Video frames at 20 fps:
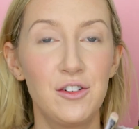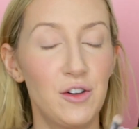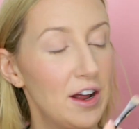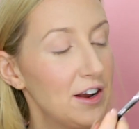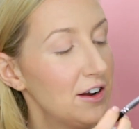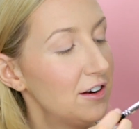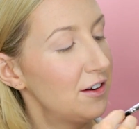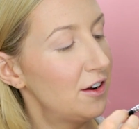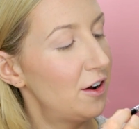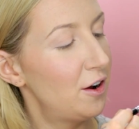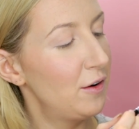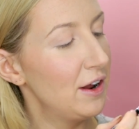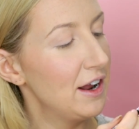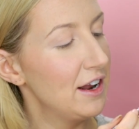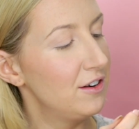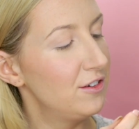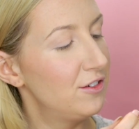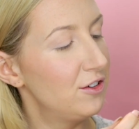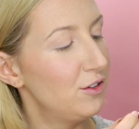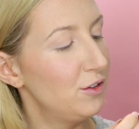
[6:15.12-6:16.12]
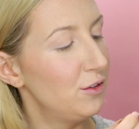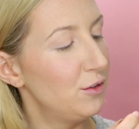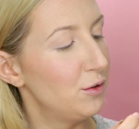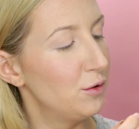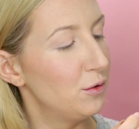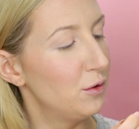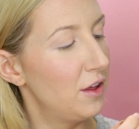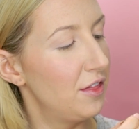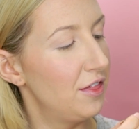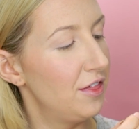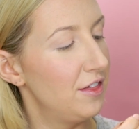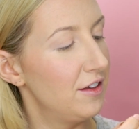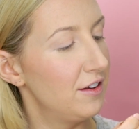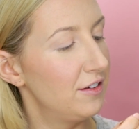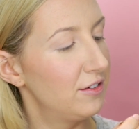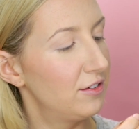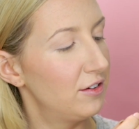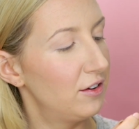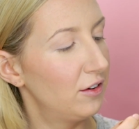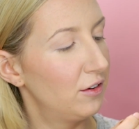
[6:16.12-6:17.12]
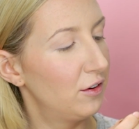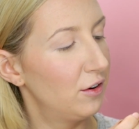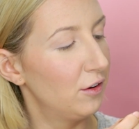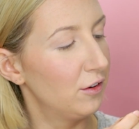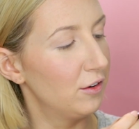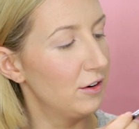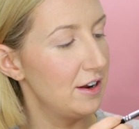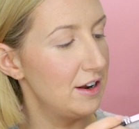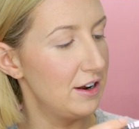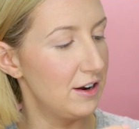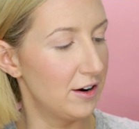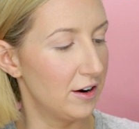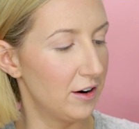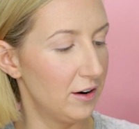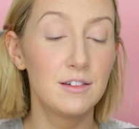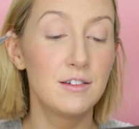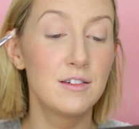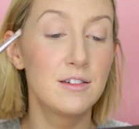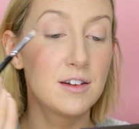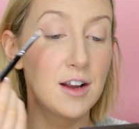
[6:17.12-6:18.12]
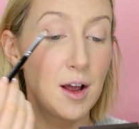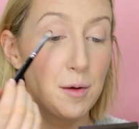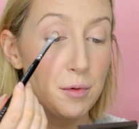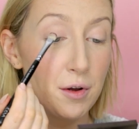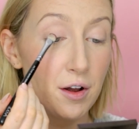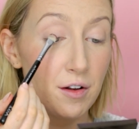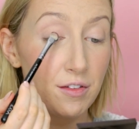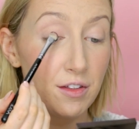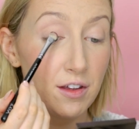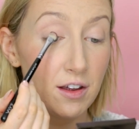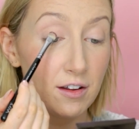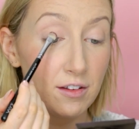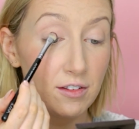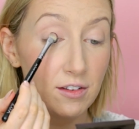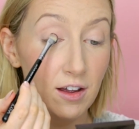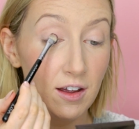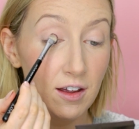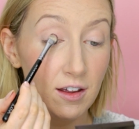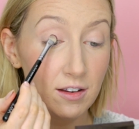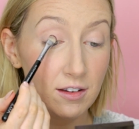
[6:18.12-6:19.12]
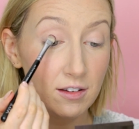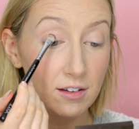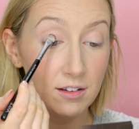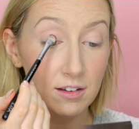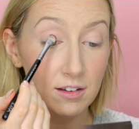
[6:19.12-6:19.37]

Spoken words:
So I'm going to go into this color here. Just tap off the excess.